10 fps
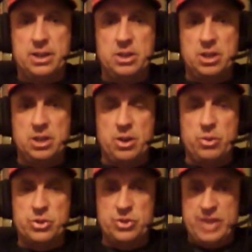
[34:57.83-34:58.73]

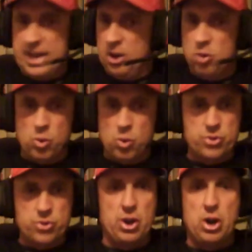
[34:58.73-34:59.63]
the stay-at-home
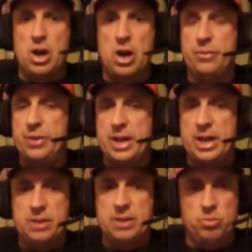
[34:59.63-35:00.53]
order's off,
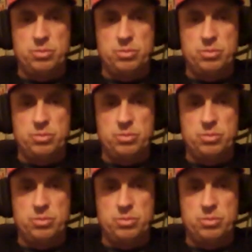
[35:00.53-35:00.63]
and